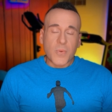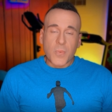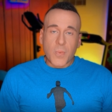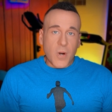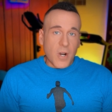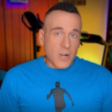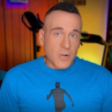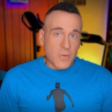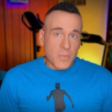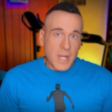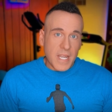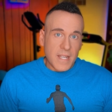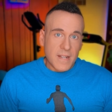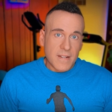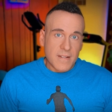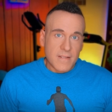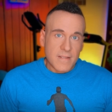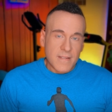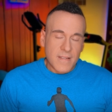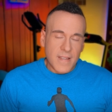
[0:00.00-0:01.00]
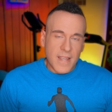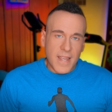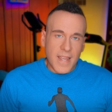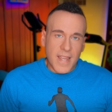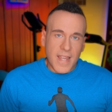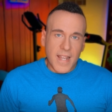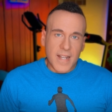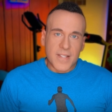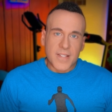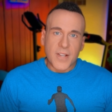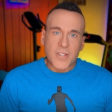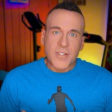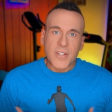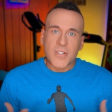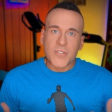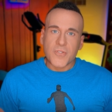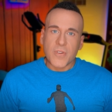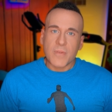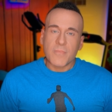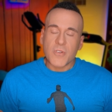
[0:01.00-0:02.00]
to water weight, and such
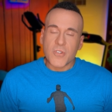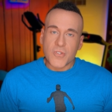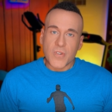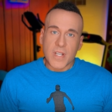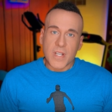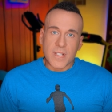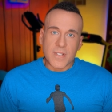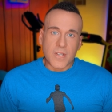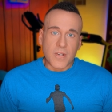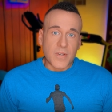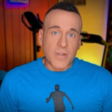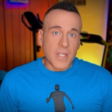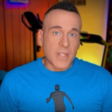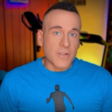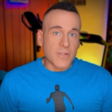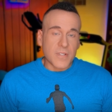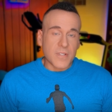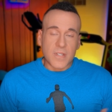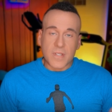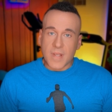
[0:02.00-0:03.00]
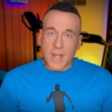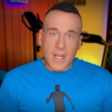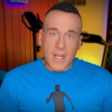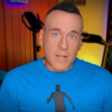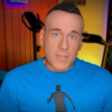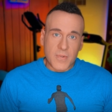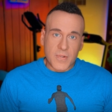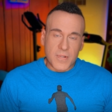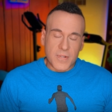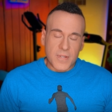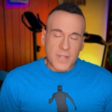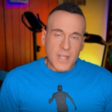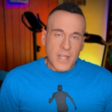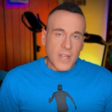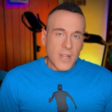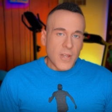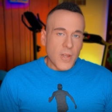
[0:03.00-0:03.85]
extreme restrictions are neither sustainable